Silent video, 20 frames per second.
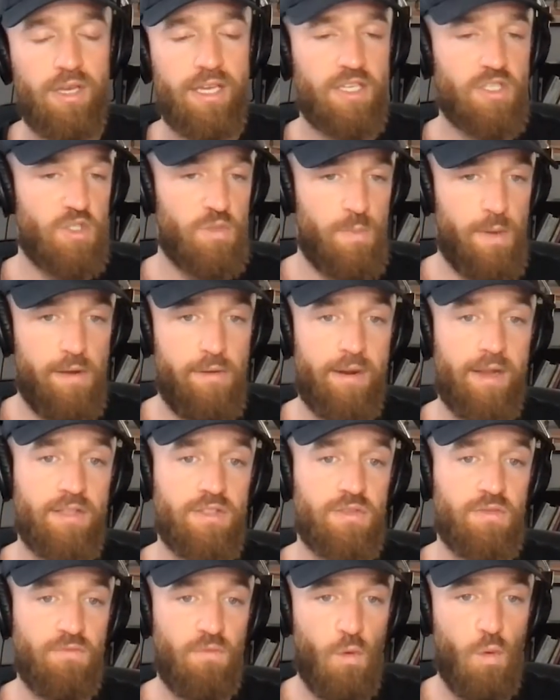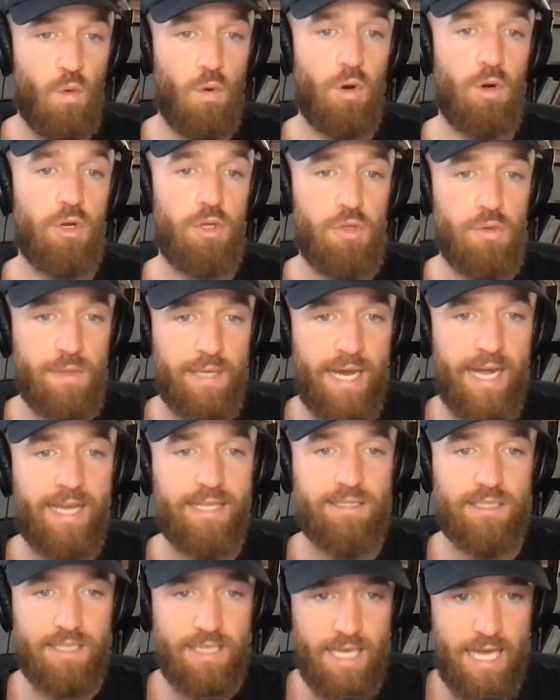experience for you
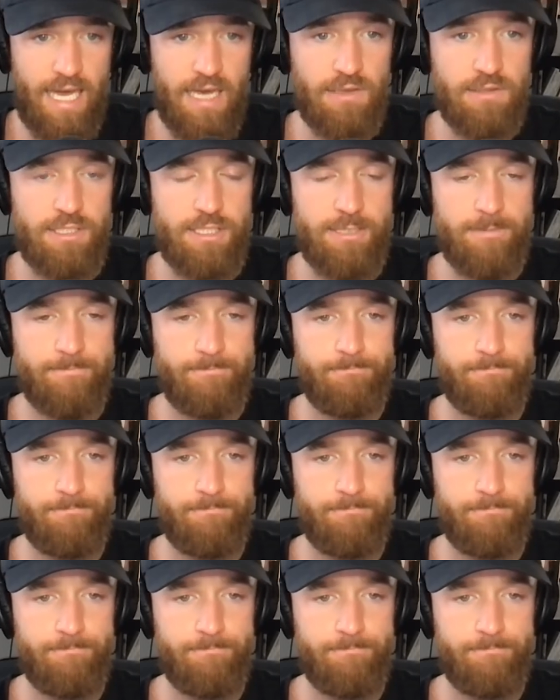guys and gals.